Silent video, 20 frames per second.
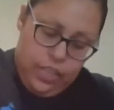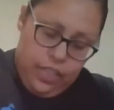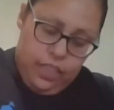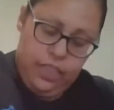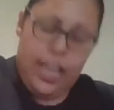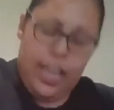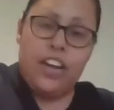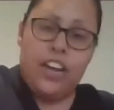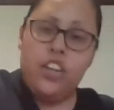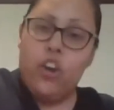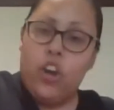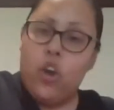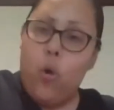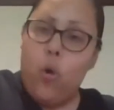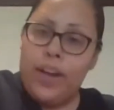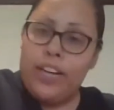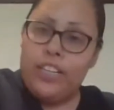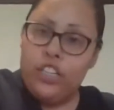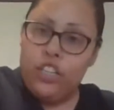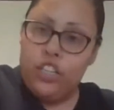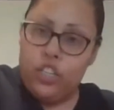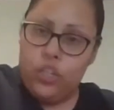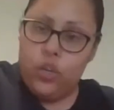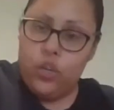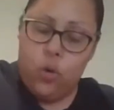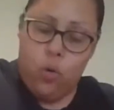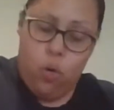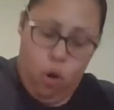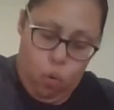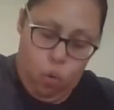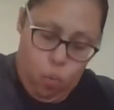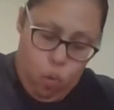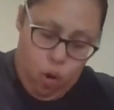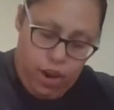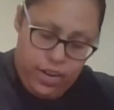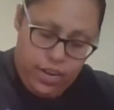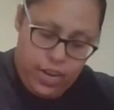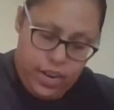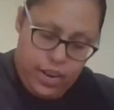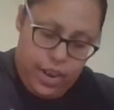then you're going to do
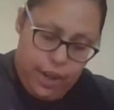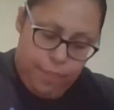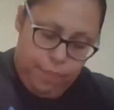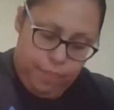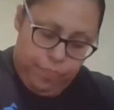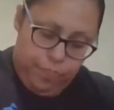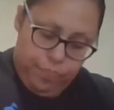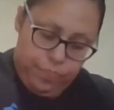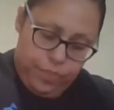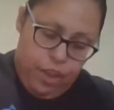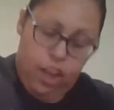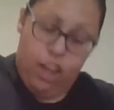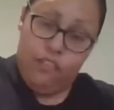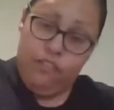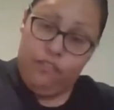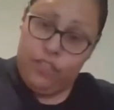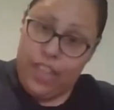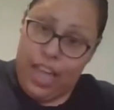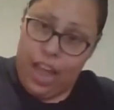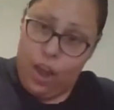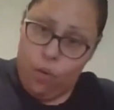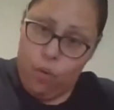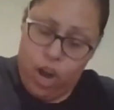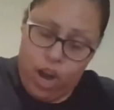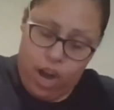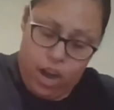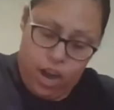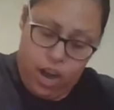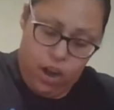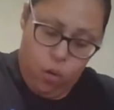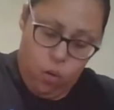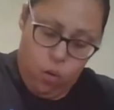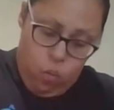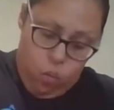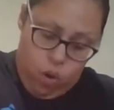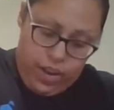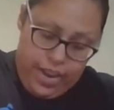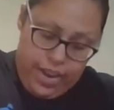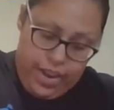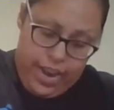1 cup of flour,
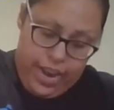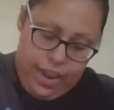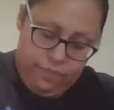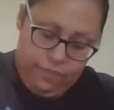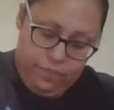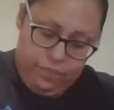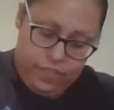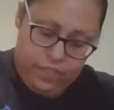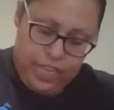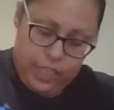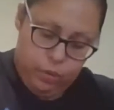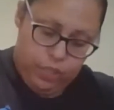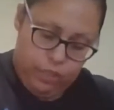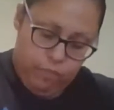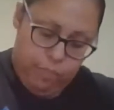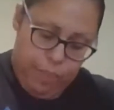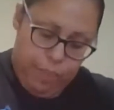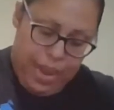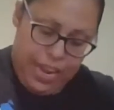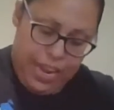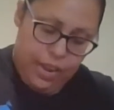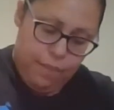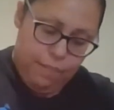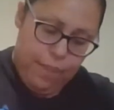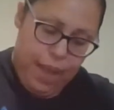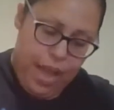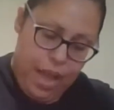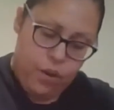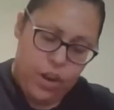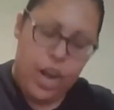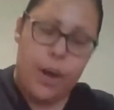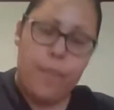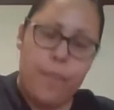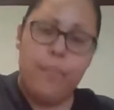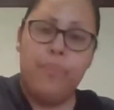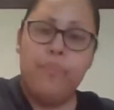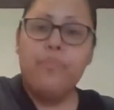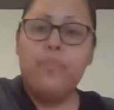1.5 teaspoons of baking powder,